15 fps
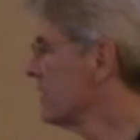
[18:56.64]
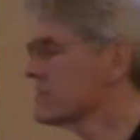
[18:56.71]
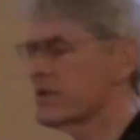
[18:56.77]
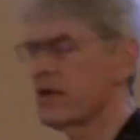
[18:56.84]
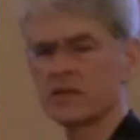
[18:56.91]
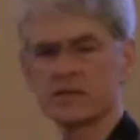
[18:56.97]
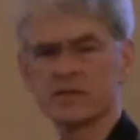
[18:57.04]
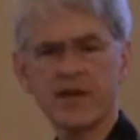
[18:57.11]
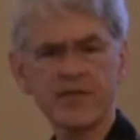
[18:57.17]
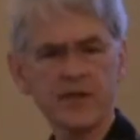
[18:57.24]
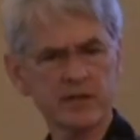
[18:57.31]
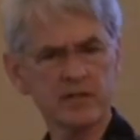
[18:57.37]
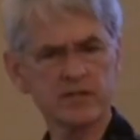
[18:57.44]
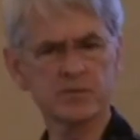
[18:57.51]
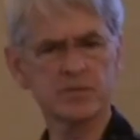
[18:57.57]
sentence. I
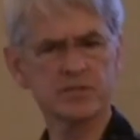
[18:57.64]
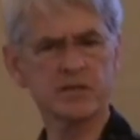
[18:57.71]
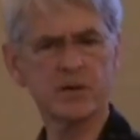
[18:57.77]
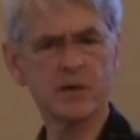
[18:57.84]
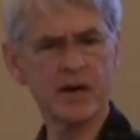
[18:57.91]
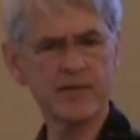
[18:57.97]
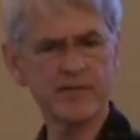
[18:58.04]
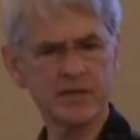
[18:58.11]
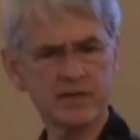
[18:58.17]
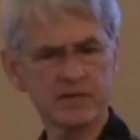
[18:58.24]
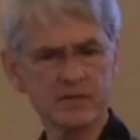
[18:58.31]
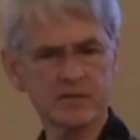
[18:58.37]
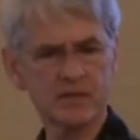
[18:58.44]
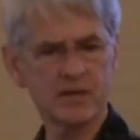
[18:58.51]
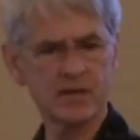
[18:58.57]
thought this was so
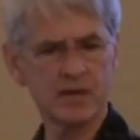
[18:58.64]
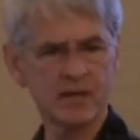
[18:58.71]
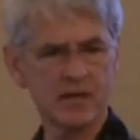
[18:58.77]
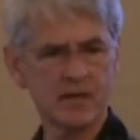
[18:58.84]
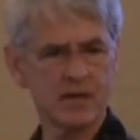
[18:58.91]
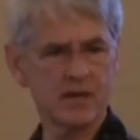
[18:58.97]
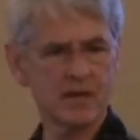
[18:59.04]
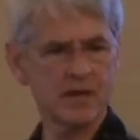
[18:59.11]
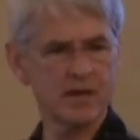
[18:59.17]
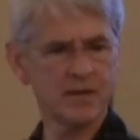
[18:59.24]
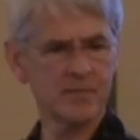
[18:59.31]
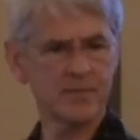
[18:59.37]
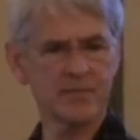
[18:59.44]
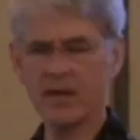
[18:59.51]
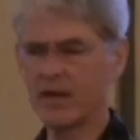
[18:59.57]
obvious
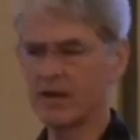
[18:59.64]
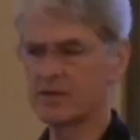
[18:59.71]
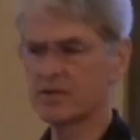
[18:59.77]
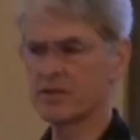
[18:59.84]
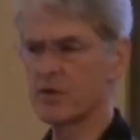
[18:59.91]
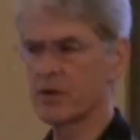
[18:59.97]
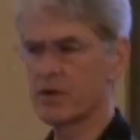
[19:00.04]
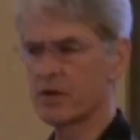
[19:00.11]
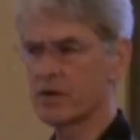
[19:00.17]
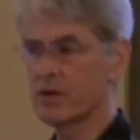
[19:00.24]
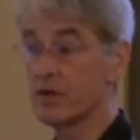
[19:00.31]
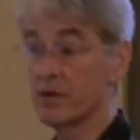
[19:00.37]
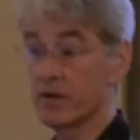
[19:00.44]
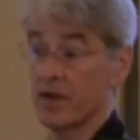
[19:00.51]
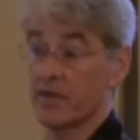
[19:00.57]
um, and so
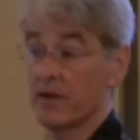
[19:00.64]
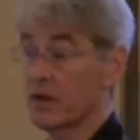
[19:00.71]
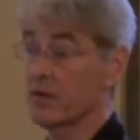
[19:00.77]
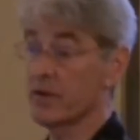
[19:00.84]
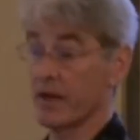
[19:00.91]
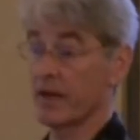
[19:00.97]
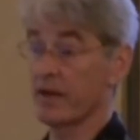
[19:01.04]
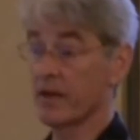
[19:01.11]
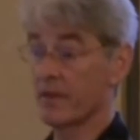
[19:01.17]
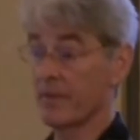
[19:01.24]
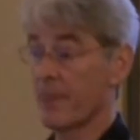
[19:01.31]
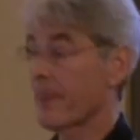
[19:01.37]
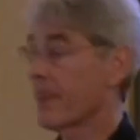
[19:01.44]
congruent. I thought, okay,